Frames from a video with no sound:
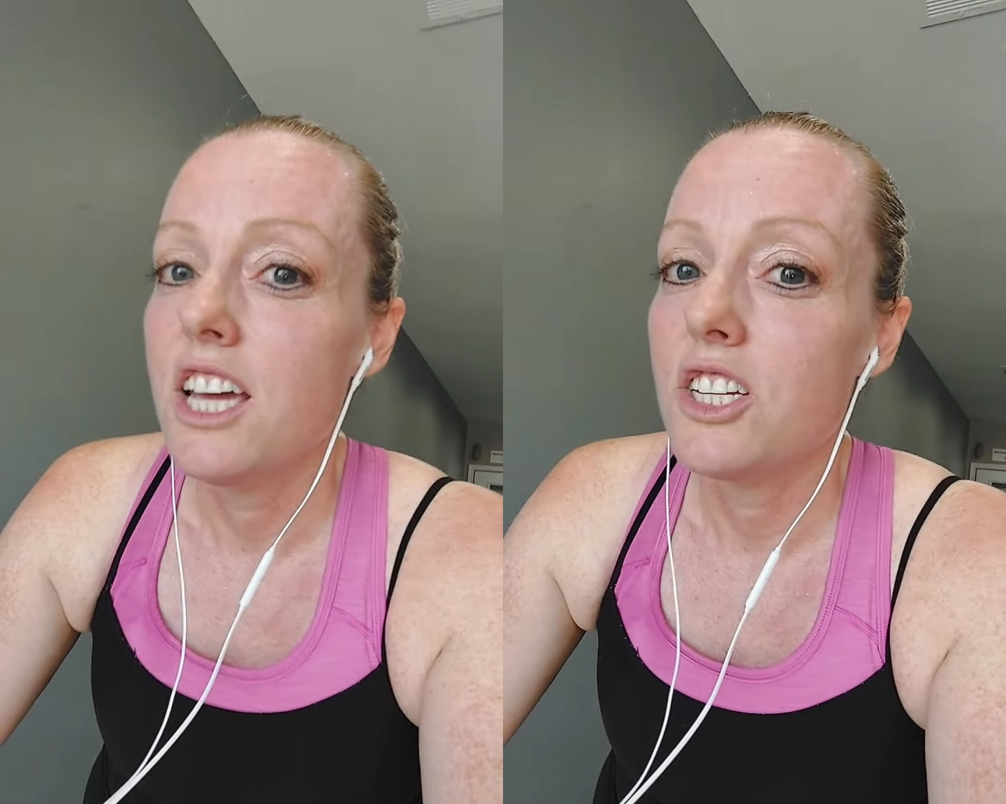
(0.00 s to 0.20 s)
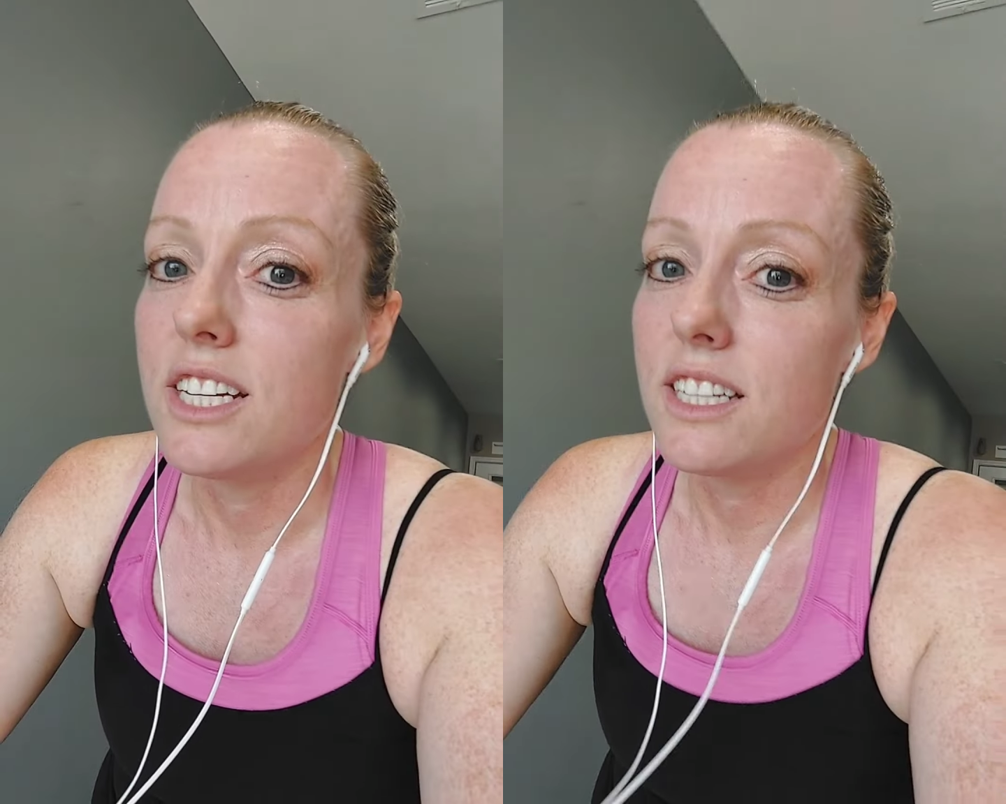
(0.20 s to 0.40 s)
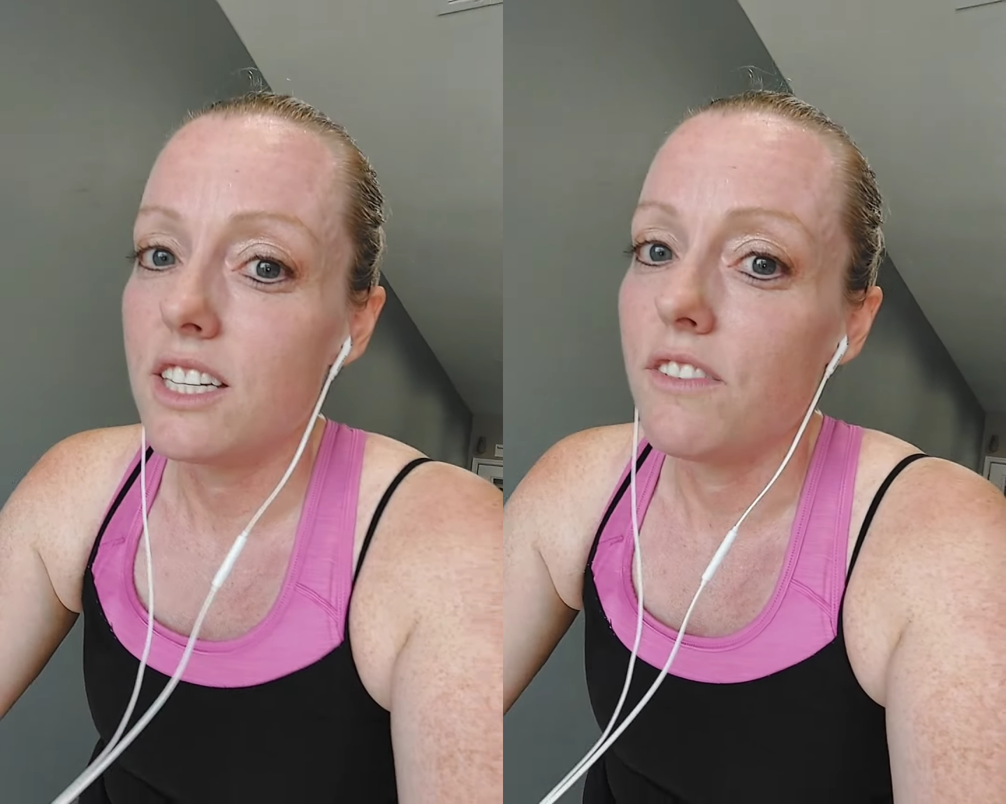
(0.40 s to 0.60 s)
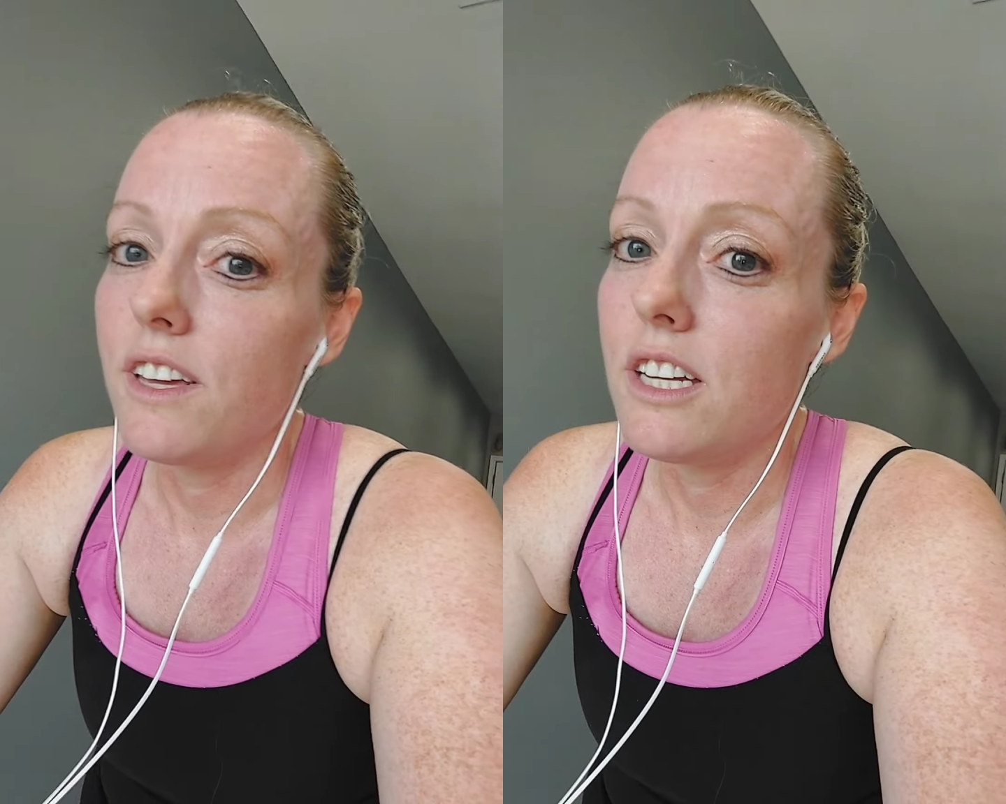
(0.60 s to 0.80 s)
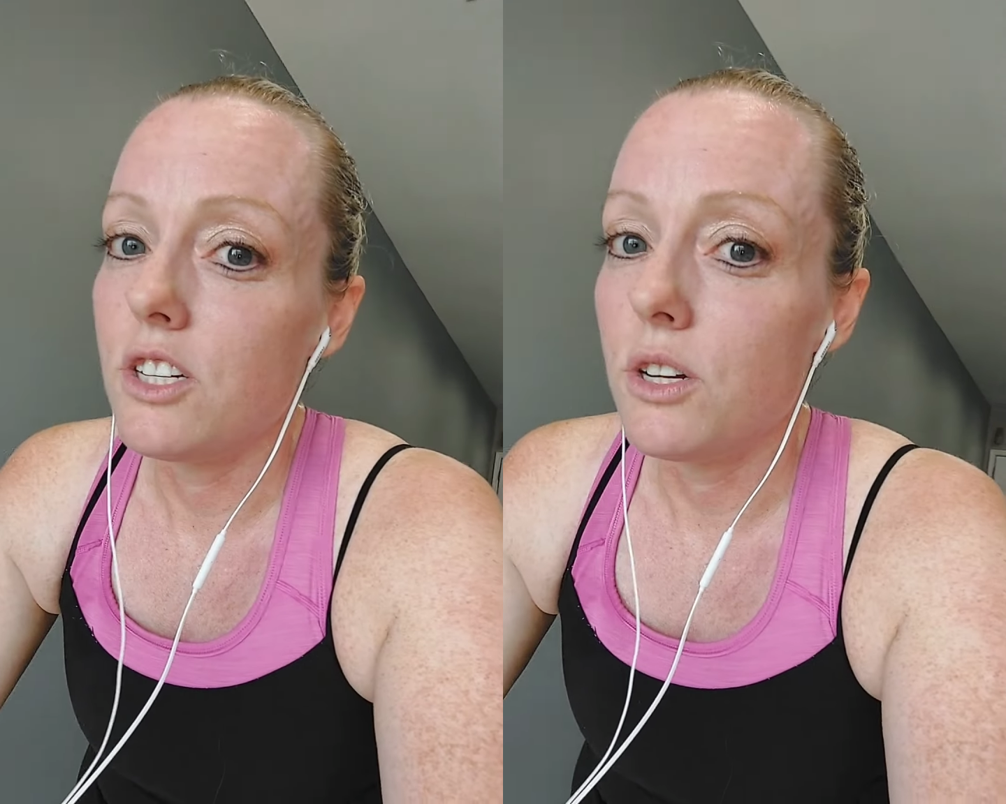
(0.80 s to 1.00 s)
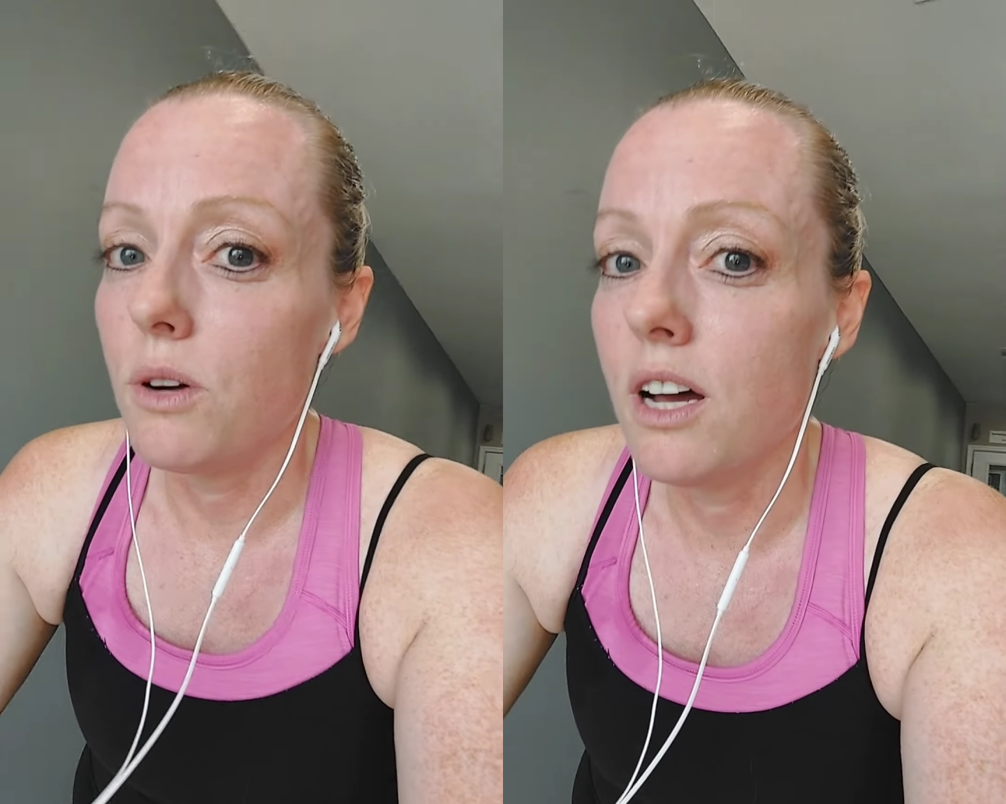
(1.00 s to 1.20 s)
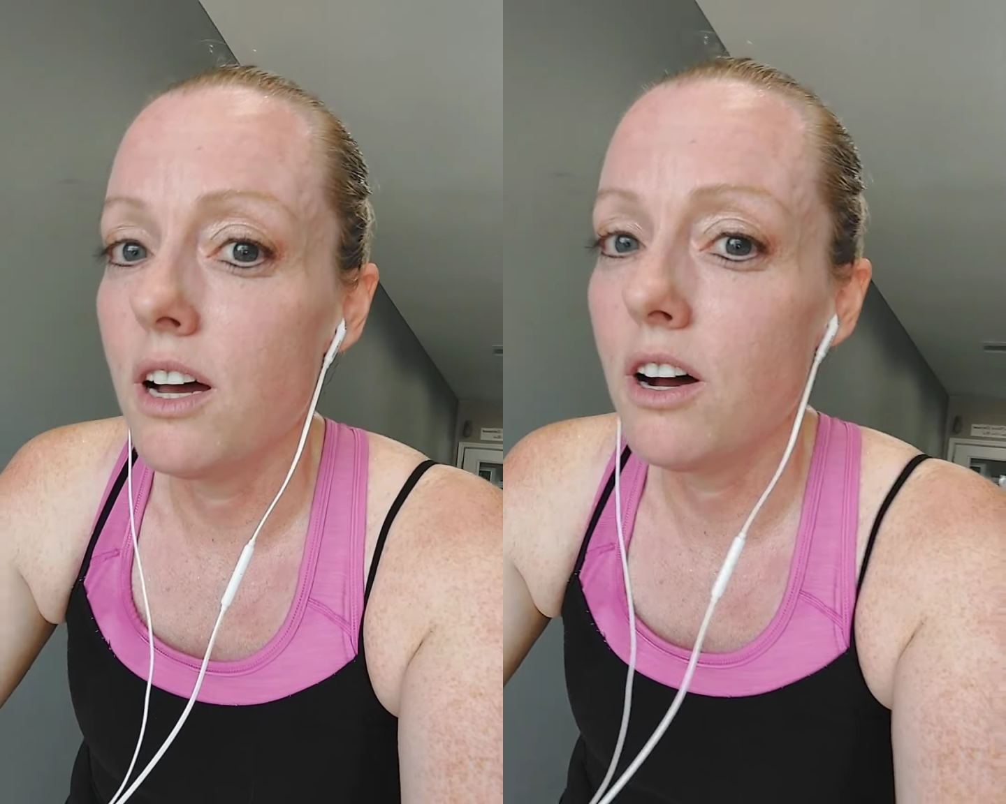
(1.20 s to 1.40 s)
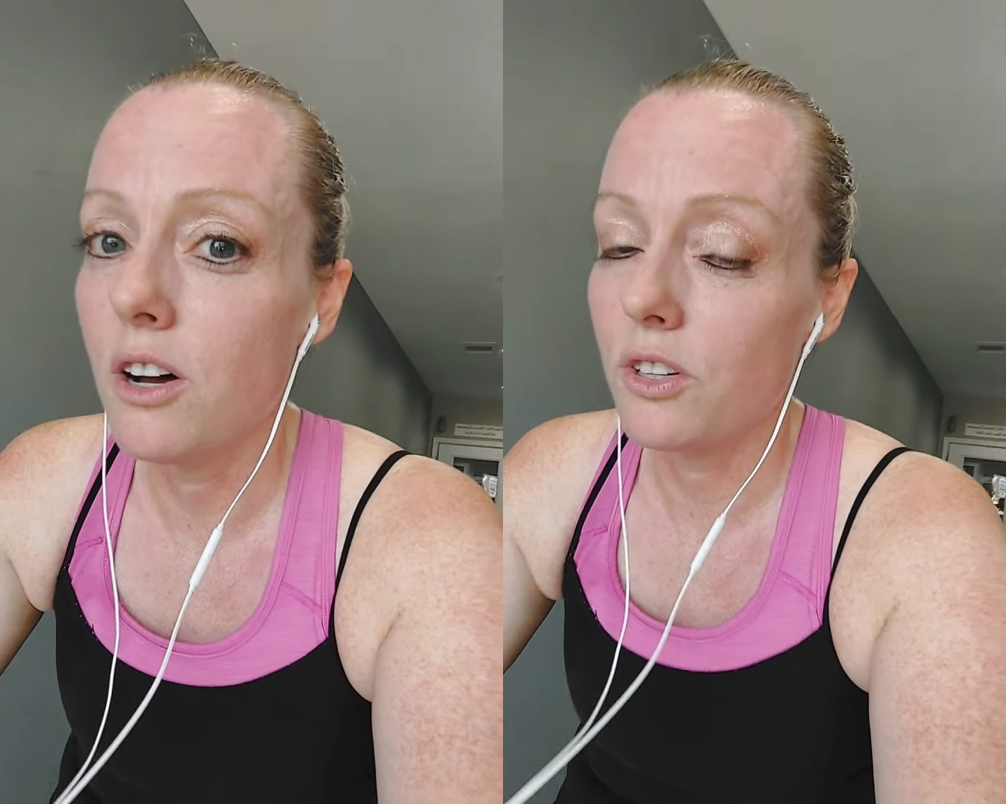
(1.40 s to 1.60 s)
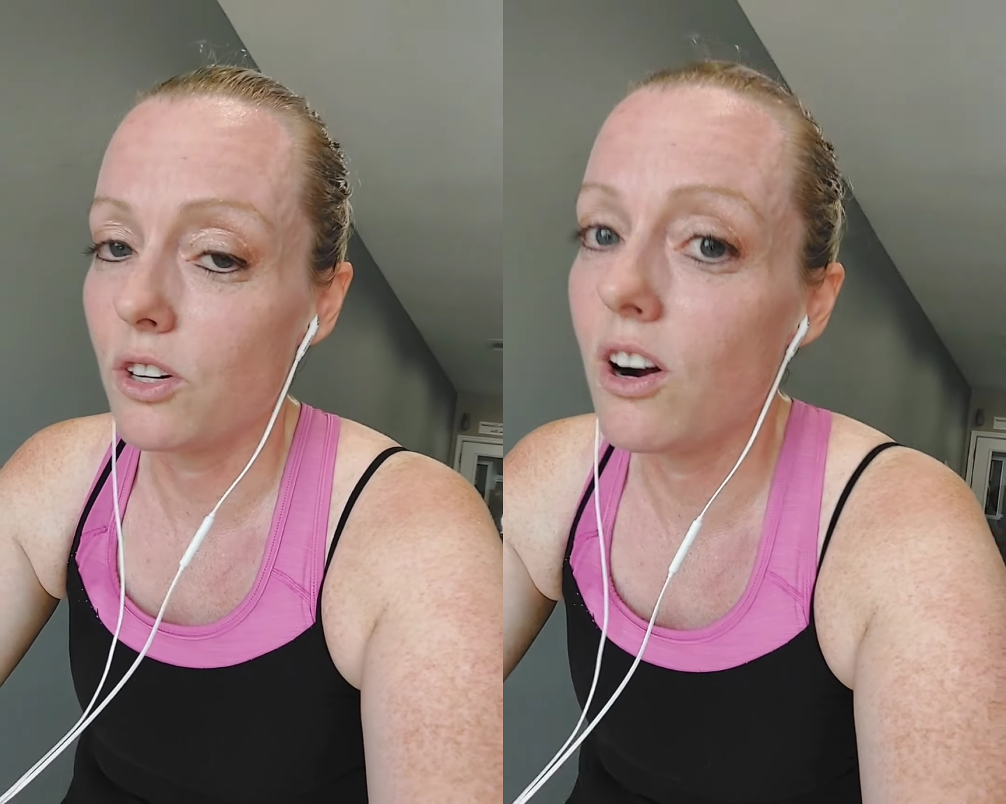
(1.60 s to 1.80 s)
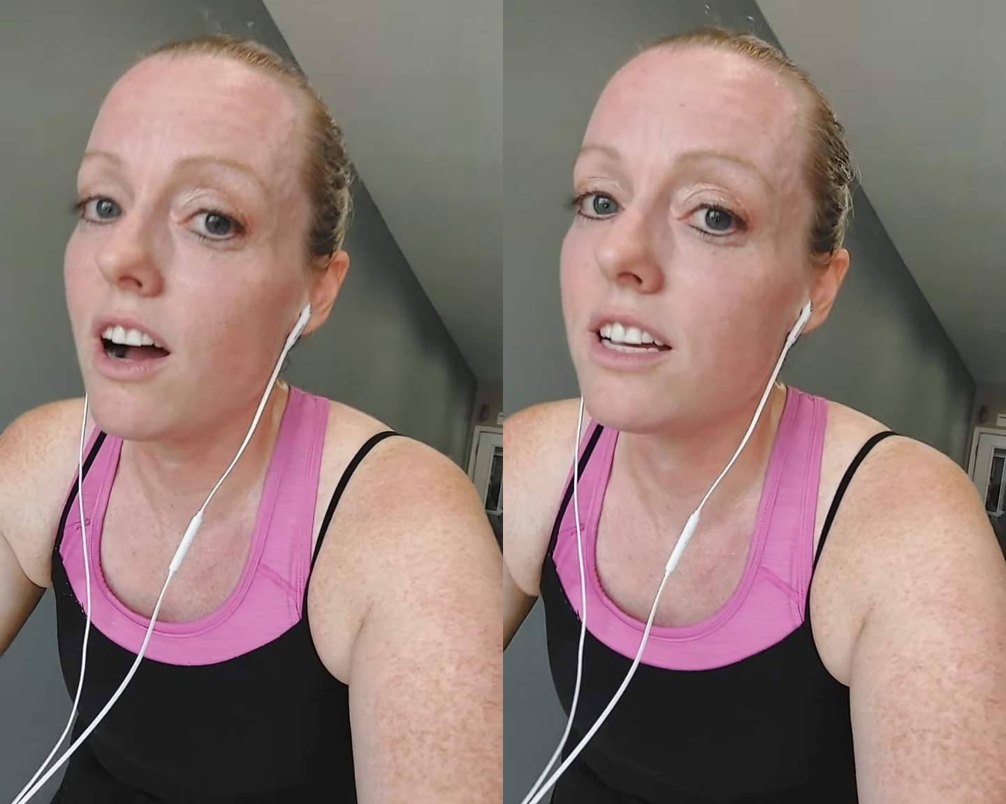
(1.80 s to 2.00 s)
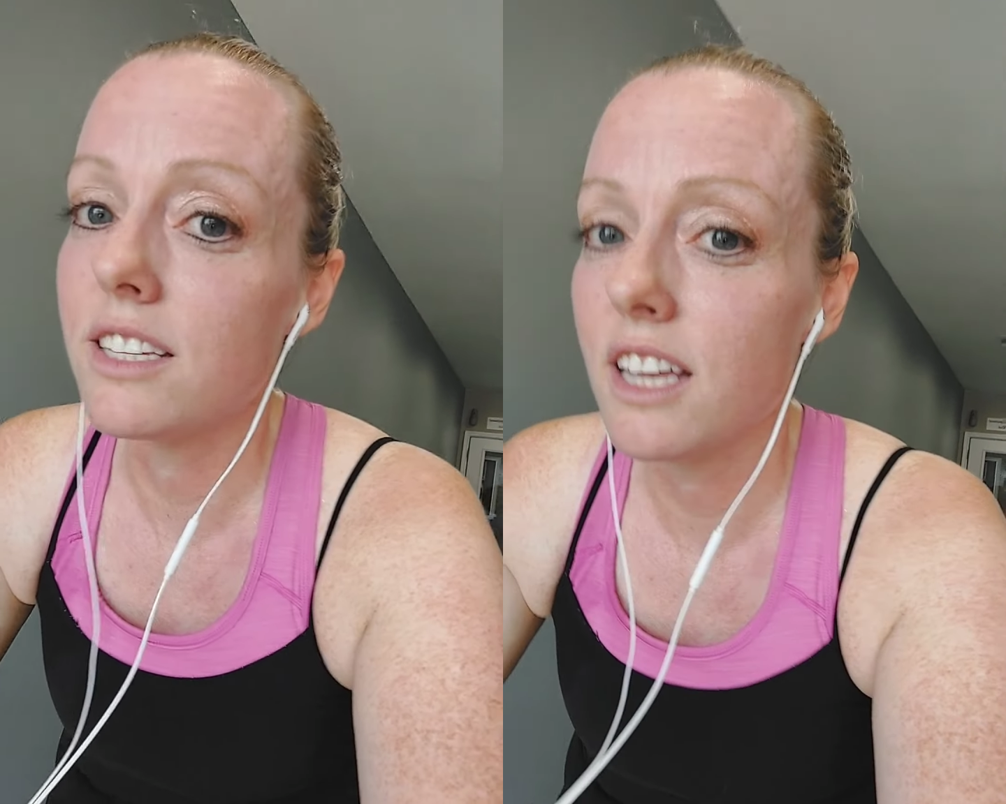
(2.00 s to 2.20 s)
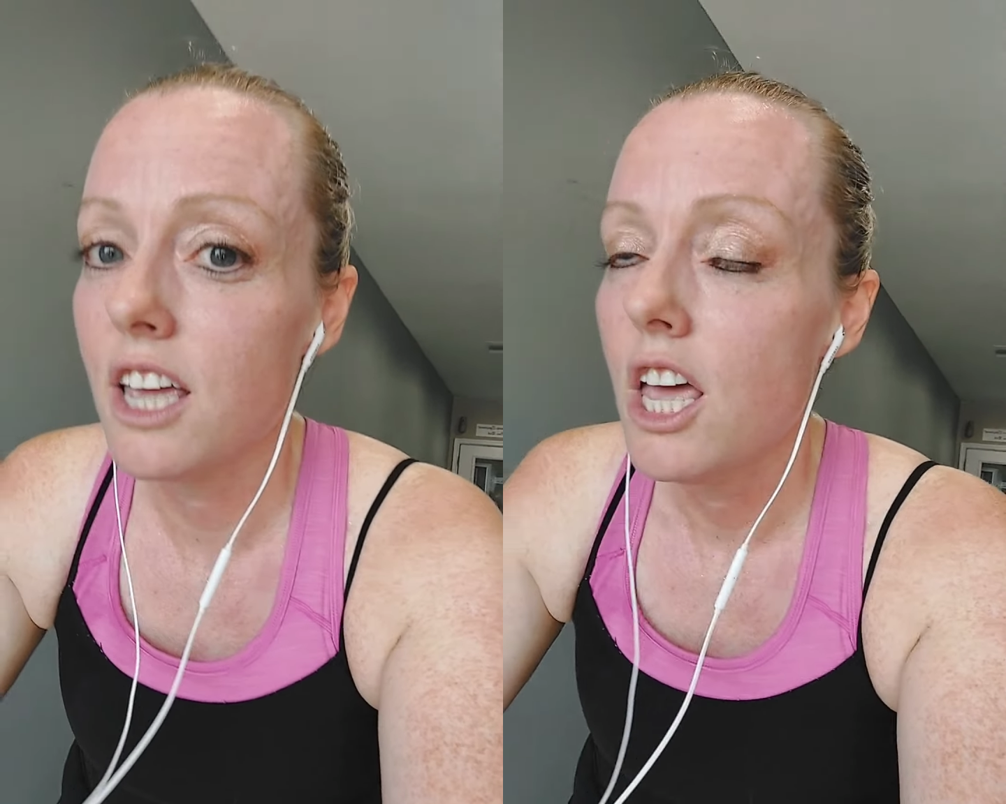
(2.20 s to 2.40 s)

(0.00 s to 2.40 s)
Jesus defeated you on the cross.